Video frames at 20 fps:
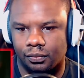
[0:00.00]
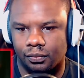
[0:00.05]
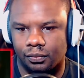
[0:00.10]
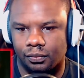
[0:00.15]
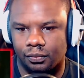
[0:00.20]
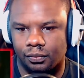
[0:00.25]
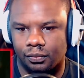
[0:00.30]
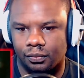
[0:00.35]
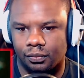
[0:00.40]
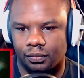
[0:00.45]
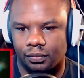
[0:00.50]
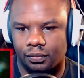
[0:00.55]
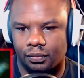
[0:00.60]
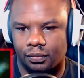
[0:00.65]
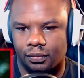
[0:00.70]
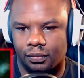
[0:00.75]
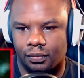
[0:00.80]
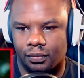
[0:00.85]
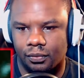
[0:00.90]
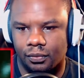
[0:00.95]

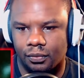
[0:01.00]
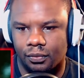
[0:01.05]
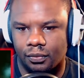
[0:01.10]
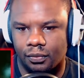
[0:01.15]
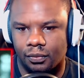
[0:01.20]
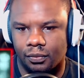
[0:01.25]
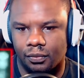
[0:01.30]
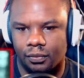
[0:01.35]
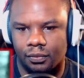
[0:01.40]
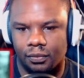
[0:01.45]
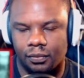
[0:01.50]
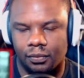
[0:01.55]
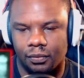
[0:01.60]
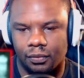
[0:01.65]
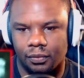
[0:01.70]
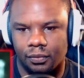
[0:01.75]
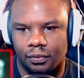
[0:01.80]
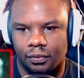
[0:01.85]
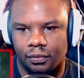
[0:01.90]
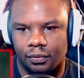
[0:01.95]

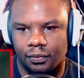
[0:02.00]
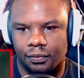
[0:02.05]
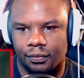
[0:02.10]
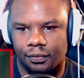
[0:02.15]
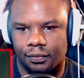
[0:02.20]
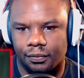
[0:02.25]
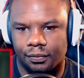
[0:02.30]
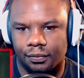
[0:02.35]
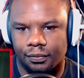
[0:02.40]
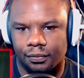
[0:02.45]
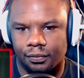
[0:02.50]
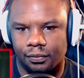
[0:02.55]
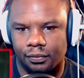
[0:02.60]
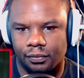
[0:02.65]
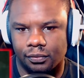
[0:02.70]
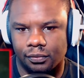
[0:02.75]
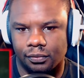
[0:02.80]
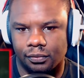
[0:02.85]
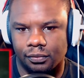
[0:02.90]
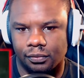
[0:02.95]

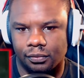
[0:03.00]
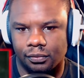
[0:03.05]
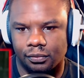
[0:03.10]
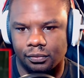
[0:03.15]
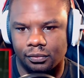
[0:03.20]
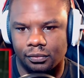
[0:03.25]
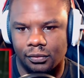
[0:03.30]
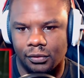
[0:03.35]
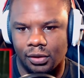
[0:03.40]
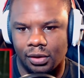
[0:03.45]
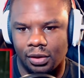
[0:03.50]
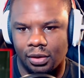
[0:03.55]
No one is speaking in this clip.